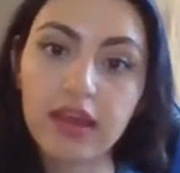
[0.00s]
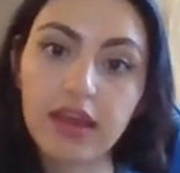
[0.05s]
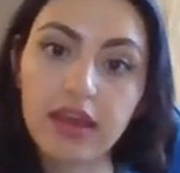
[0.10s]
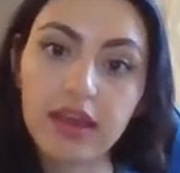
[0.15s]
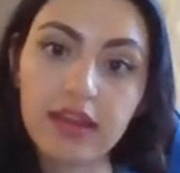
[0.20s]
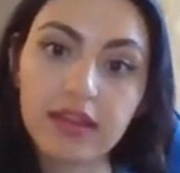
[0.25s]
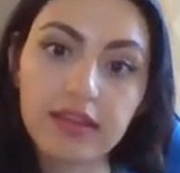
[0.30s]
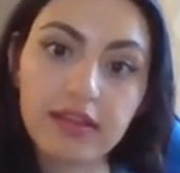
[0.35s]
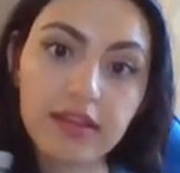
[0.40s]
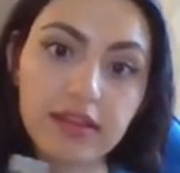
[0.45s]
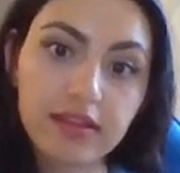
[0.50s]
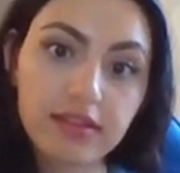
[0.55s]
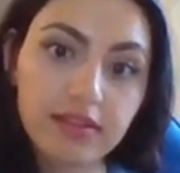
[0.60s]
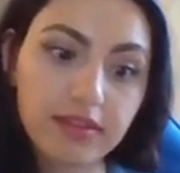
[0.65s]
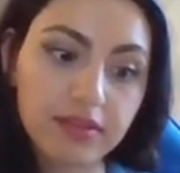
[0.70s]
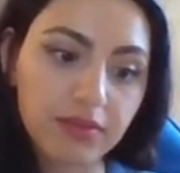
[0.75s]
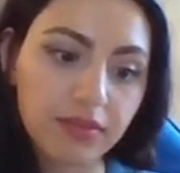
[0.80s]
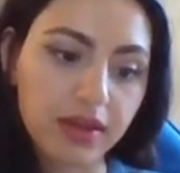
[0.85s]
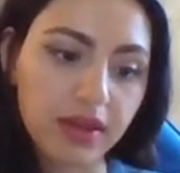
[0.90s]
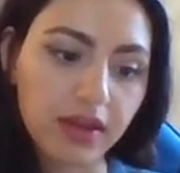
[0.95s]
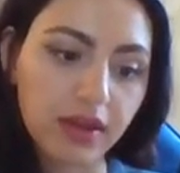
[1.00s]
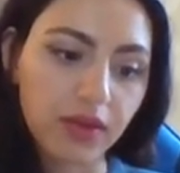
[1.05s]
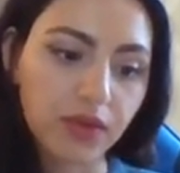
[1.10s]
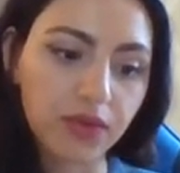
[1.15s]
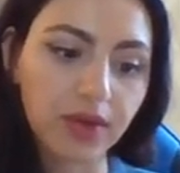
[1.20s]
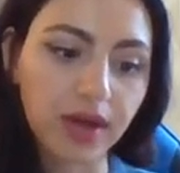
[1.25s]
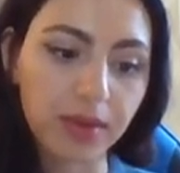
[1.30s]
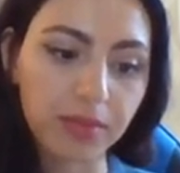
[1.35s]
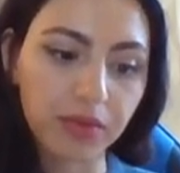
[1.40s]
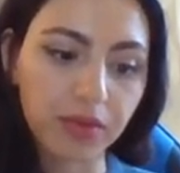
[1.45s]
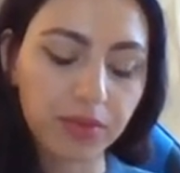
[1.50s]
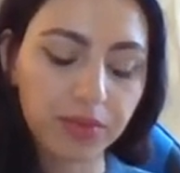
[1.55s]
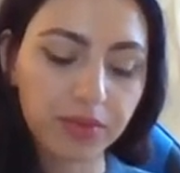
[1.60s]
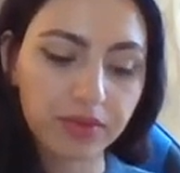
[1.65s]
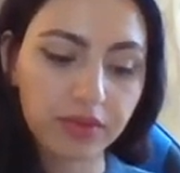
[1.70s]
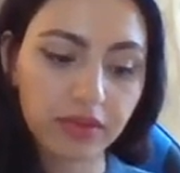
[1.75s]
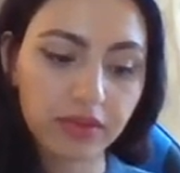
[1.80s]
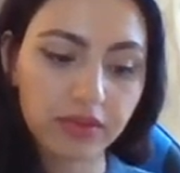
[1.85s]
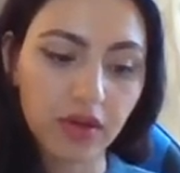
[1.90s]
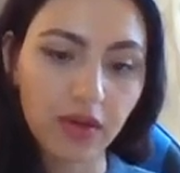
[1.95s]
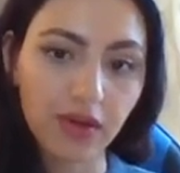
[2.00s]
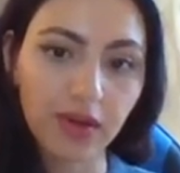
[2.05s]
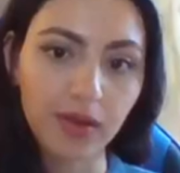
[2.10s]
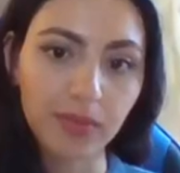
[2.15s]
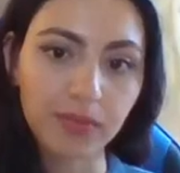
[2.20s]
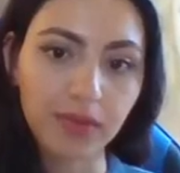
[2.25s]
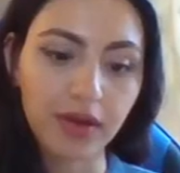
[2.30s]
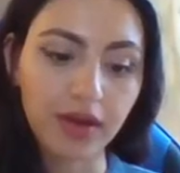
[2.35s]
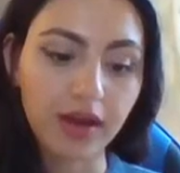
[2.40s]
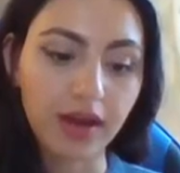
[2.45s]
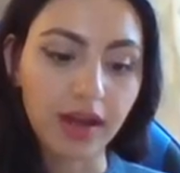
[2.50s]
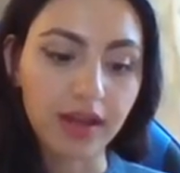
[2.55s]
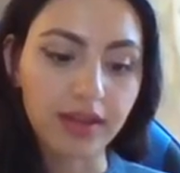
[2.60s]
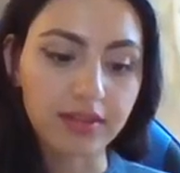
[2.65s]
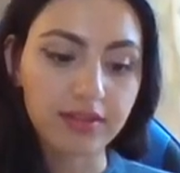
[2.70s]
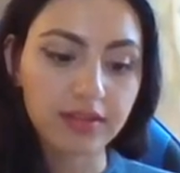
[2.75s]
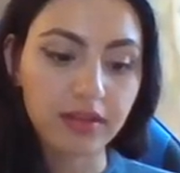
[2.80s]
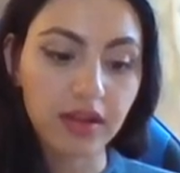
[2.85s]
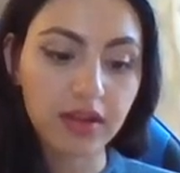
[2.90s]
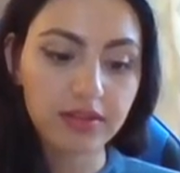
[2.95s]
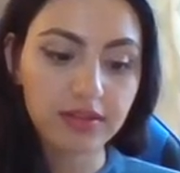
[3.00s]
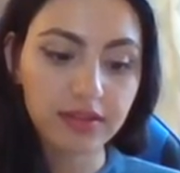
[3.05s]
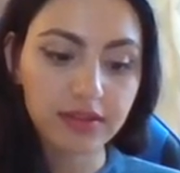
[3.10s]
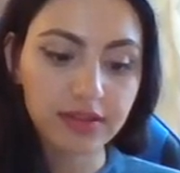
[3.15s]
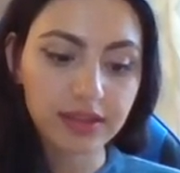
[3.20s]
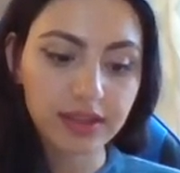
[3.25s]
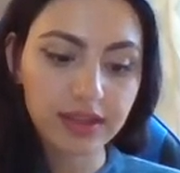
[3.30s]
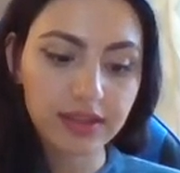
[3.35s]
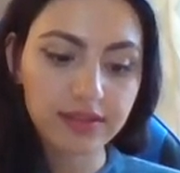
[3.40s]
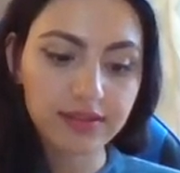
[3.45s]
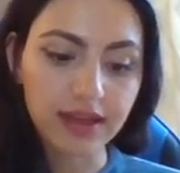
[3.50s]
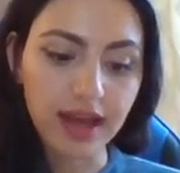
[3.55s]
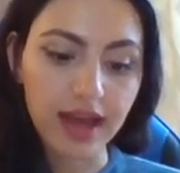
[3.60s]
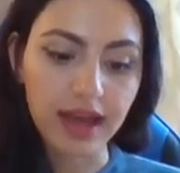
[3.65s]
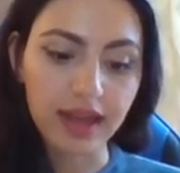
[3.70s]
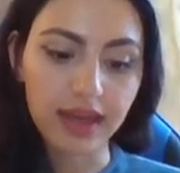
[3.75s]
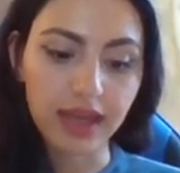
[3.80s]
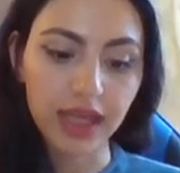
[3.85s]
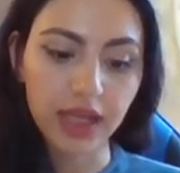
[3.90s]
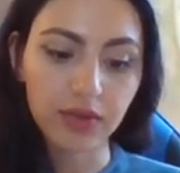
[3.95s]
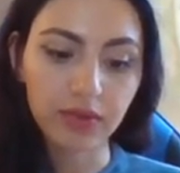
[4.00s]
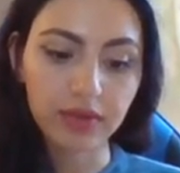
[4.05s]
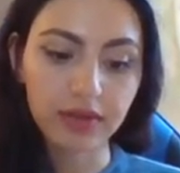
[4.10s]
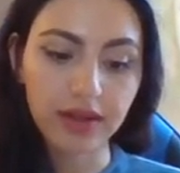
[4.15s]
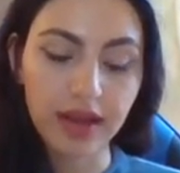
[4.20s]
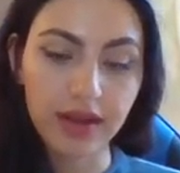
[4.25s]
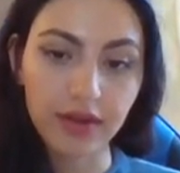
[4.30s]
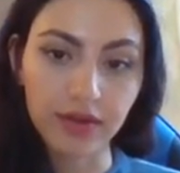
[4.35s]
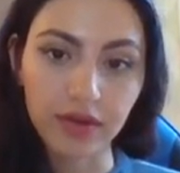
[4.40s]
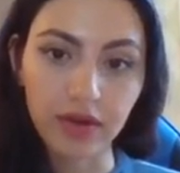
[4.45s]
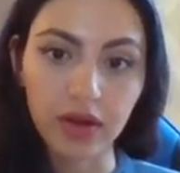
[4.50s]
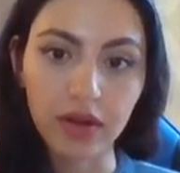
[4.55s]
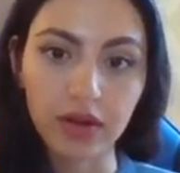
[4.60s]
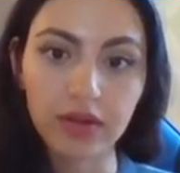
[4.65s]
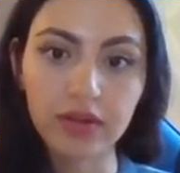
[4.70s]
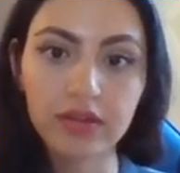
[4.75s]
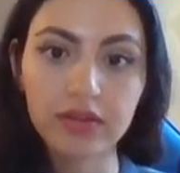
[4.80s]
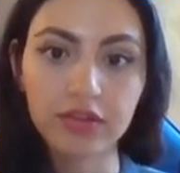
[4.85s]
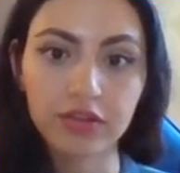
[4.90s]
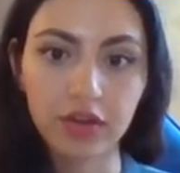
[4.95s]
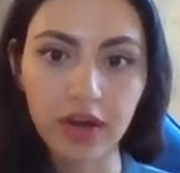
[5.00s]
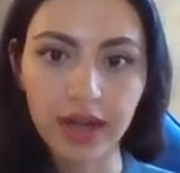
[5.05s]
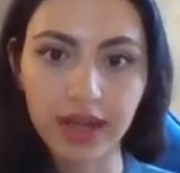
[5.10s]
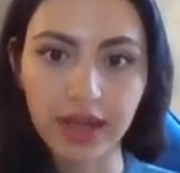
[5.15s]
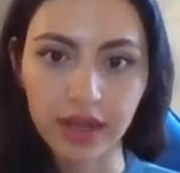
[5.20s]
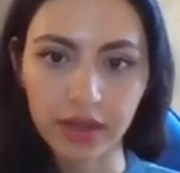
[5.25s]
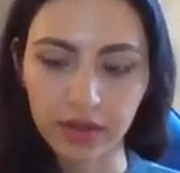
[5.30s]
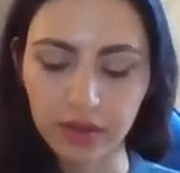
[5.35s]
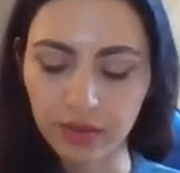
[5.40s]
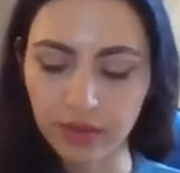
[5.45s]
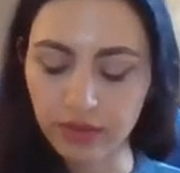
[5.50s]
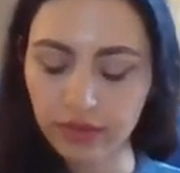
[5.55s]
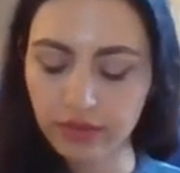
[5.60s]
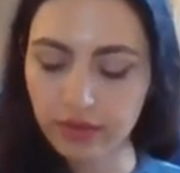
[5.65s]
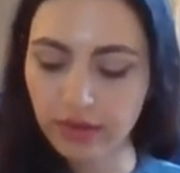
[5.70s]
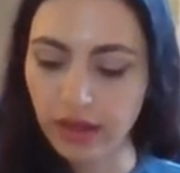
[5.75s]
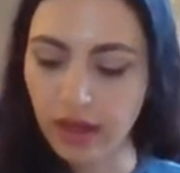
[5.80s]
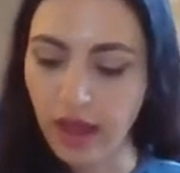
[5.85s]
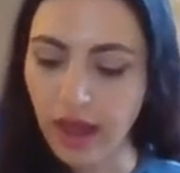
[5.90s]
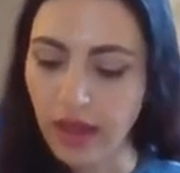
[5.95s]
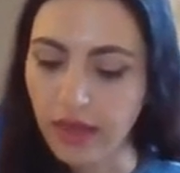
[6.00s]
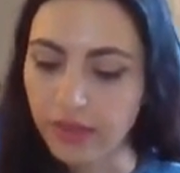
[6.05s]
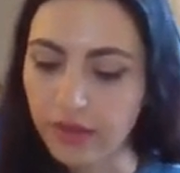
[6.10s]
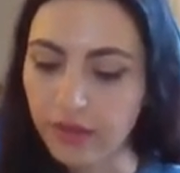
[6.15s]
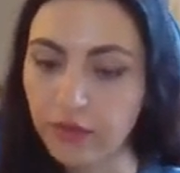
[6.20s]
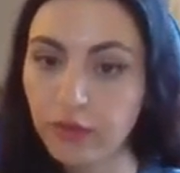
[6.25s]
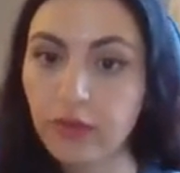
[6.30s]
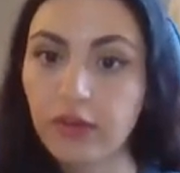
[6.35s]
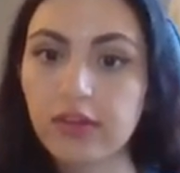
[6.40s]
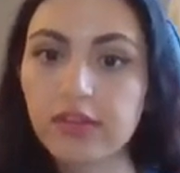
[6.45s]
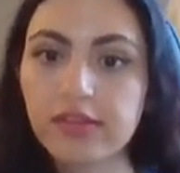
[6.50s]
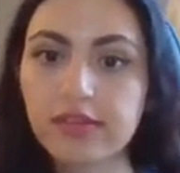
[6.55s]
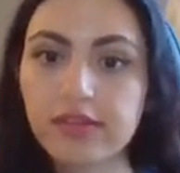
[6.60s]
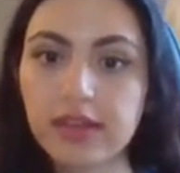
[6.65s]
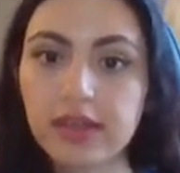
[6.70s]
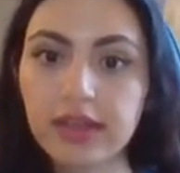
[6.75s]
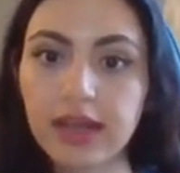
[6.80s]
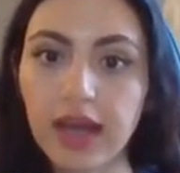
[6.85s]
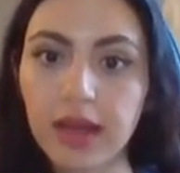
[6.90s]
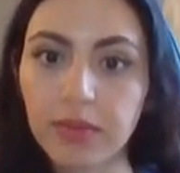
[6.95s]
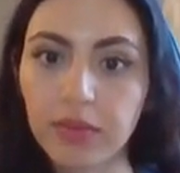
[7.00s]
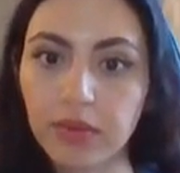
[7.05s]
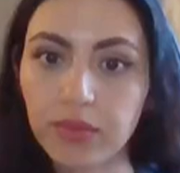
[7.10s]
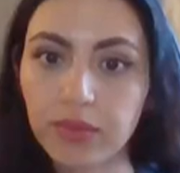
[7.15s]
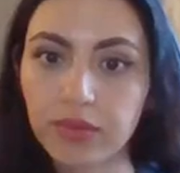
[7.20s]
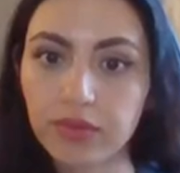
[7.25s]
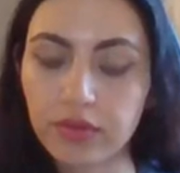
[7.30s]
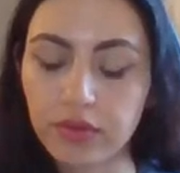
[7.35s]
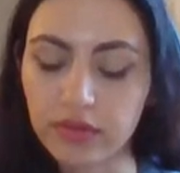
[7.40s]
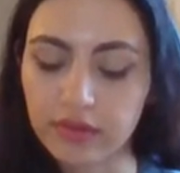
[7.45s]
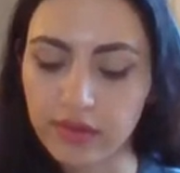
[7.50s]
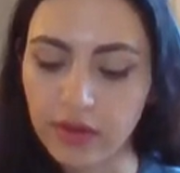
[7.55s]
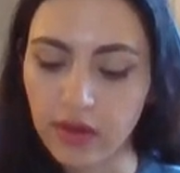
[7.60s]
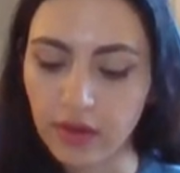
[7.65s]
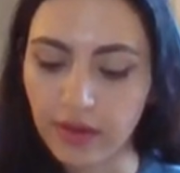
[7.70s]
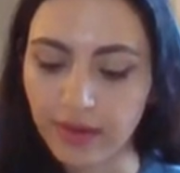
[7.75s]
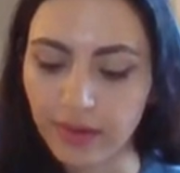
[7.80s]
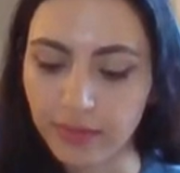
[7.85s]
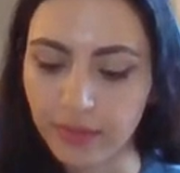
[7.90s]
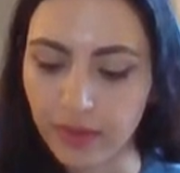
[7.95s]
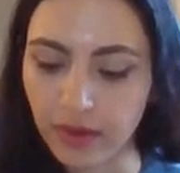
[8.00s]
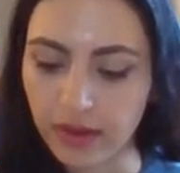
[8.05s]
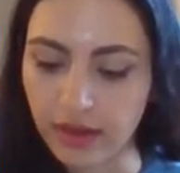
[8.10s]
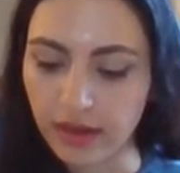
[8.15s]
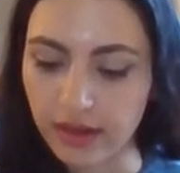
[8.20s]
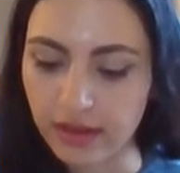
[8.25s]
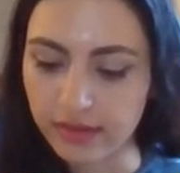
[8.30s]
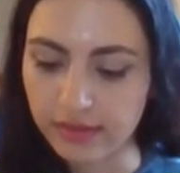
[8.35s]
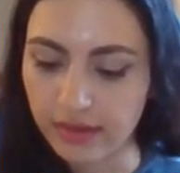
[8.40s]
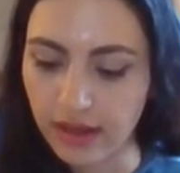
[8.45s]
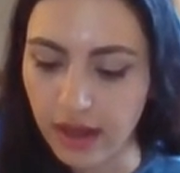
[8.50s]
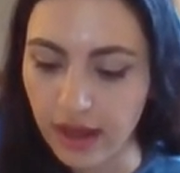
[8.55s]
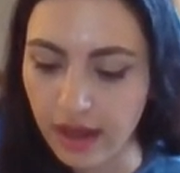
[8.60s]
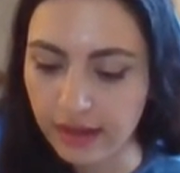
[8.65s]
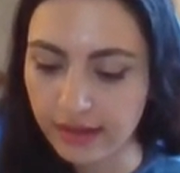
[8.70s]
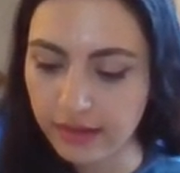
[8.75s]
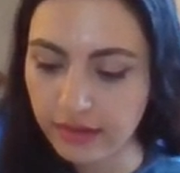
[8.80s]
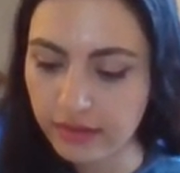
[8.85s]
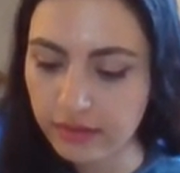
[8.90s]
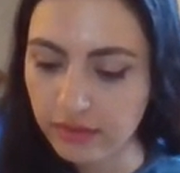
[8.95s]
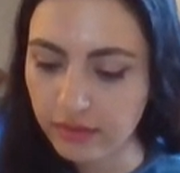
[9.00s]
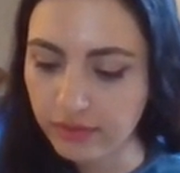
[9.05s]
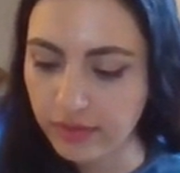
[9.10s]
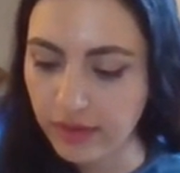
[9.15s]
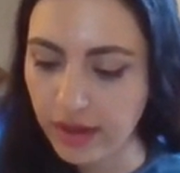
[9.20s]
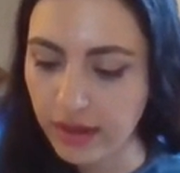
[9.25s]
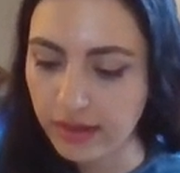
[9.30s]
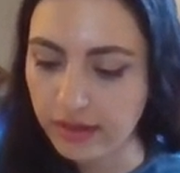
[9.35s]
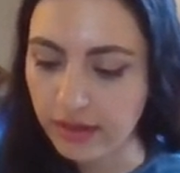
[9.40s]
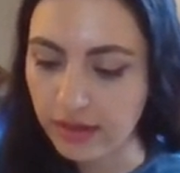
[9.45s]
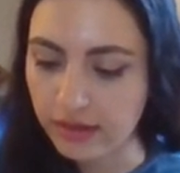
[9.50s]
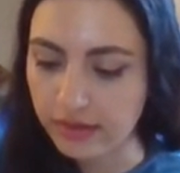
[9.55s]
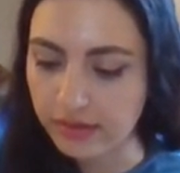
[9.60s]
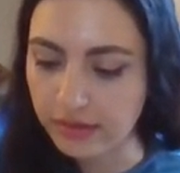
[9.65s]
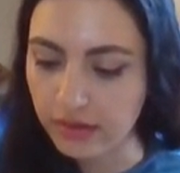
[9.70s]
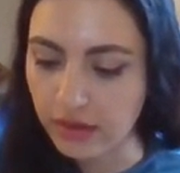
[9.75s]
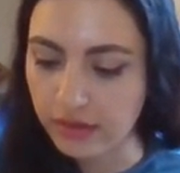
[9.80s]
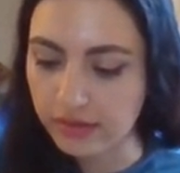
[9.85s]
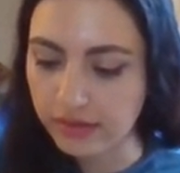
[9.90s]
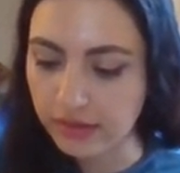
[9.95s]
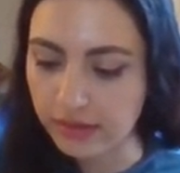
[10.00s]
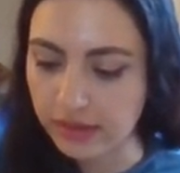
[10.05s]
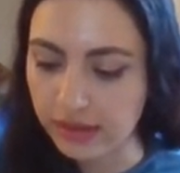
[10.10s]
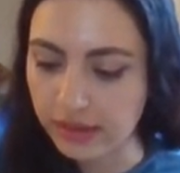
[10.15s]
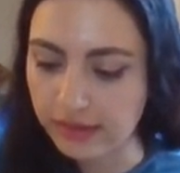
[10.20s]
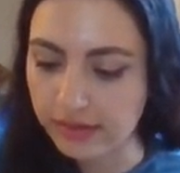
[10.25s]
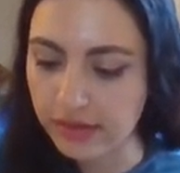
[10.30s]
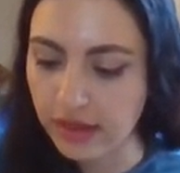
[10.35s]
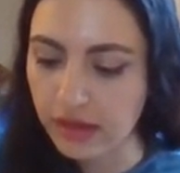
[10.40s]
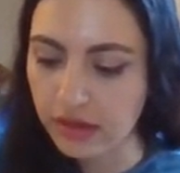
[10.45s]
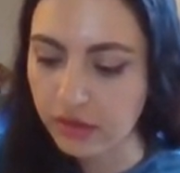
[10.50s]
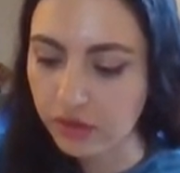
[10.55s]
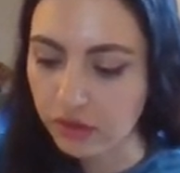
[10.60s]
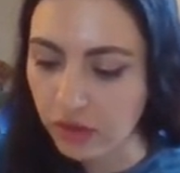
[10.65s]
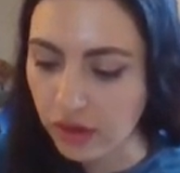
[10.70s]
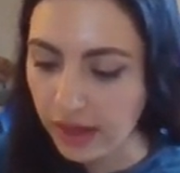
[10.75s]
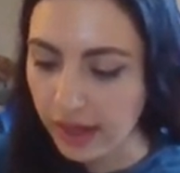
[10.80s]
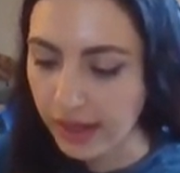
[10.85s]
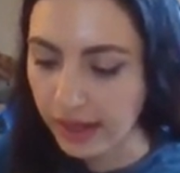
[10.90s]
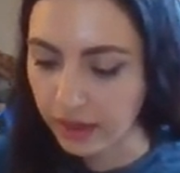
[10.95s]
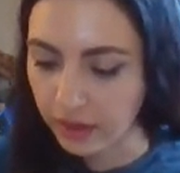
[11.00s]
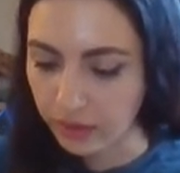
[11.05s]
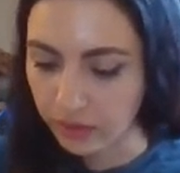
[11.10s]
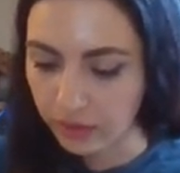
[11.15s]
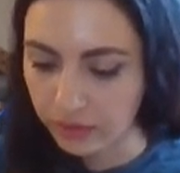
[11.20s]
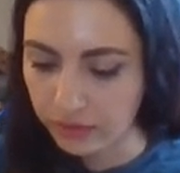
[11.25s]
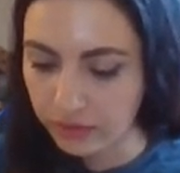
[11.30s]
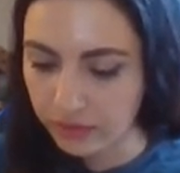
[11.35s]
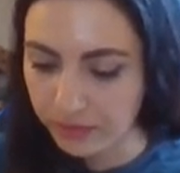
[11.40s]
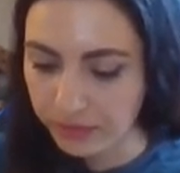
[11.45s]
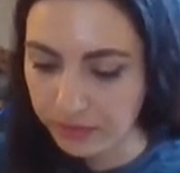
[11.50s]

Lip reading: In this video, I'm going to talk about isosceles and equilateral triangles. The first thing I'm going to talk about is identifying isosceles triangles.